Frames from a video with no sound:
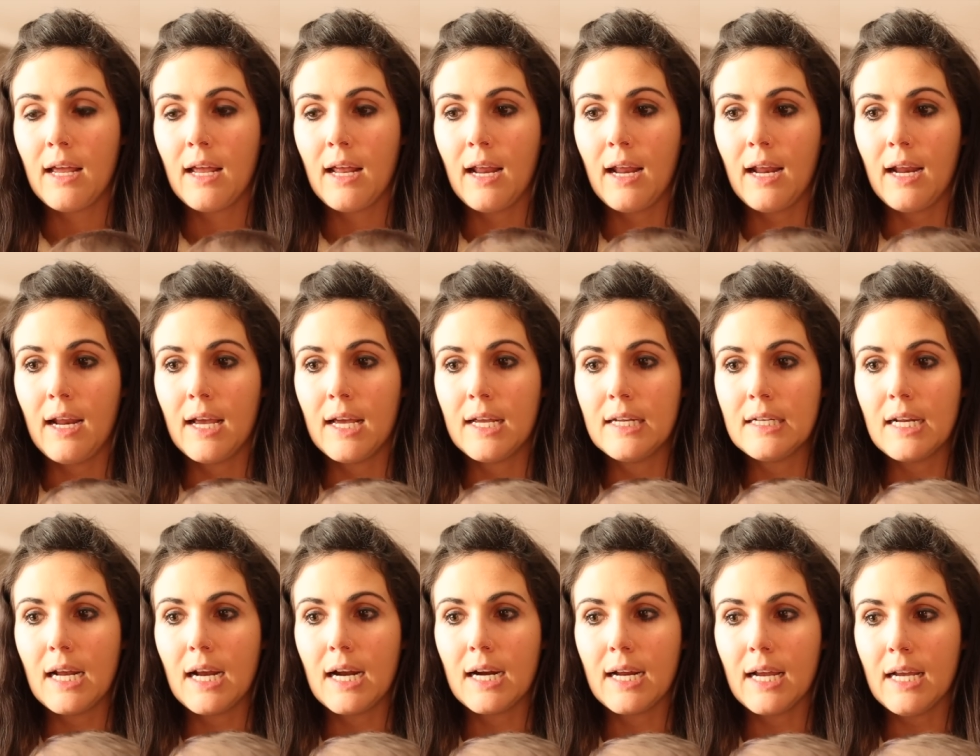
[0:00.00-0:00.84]

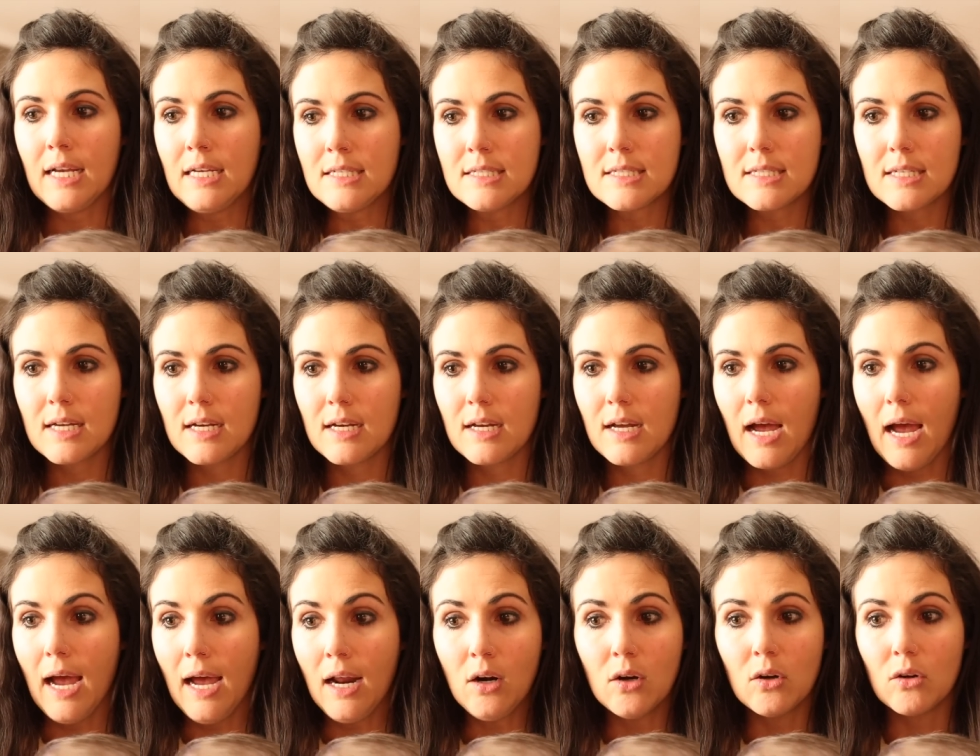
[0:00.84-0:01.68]
And I guess
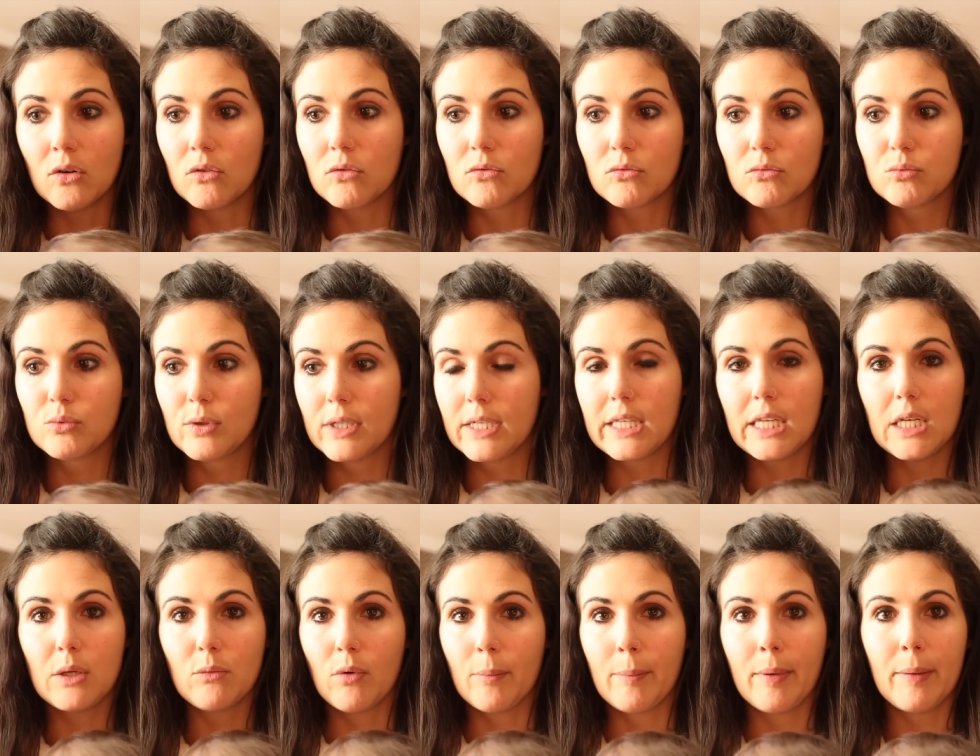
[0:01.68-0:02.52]
I don't
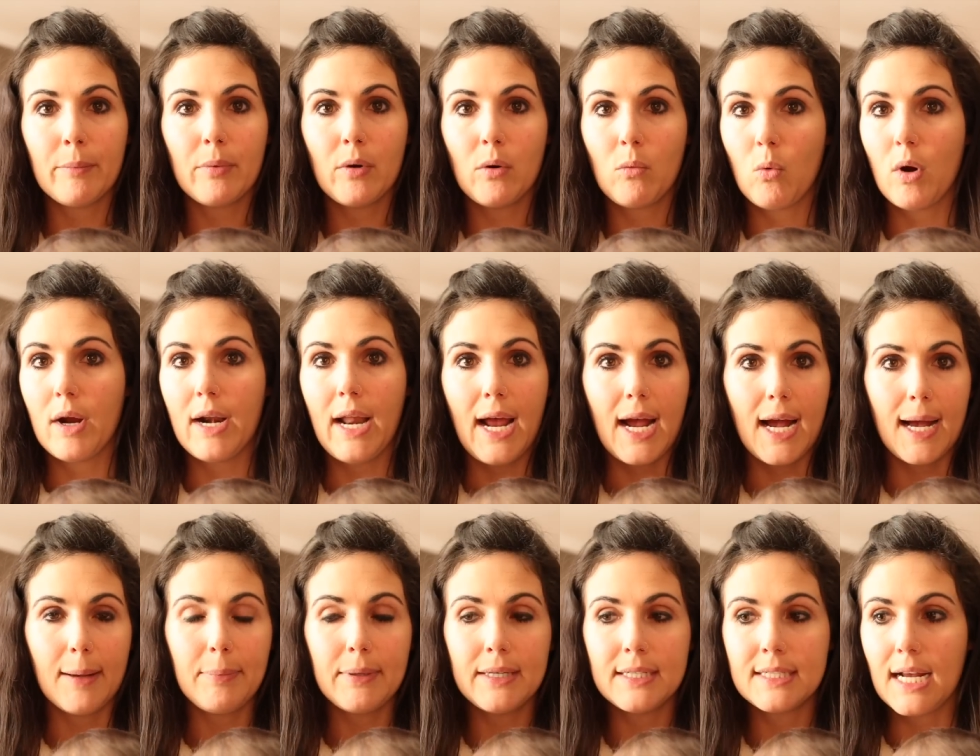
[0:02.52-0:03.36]
really remember what
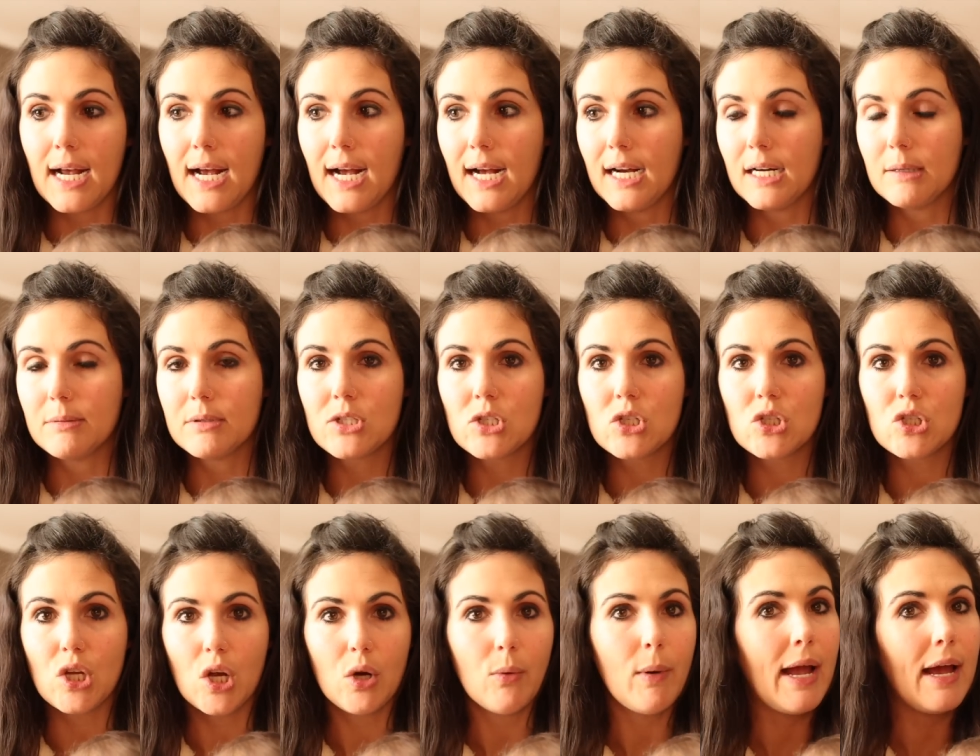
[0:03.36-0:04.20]
happened. I was
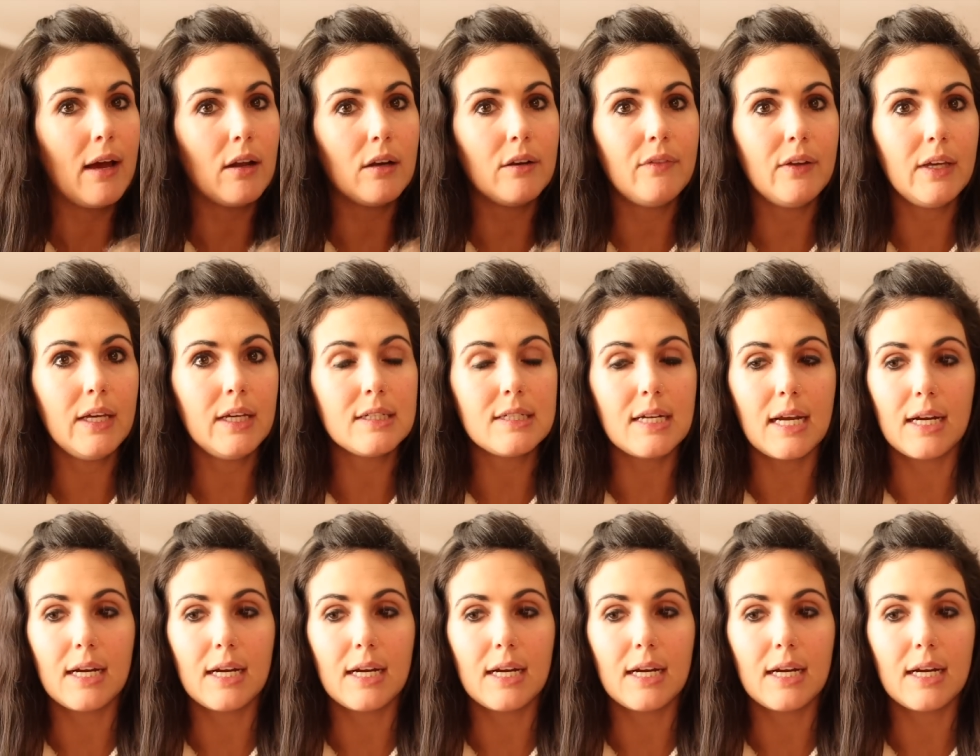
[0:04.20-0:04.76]
so out of it.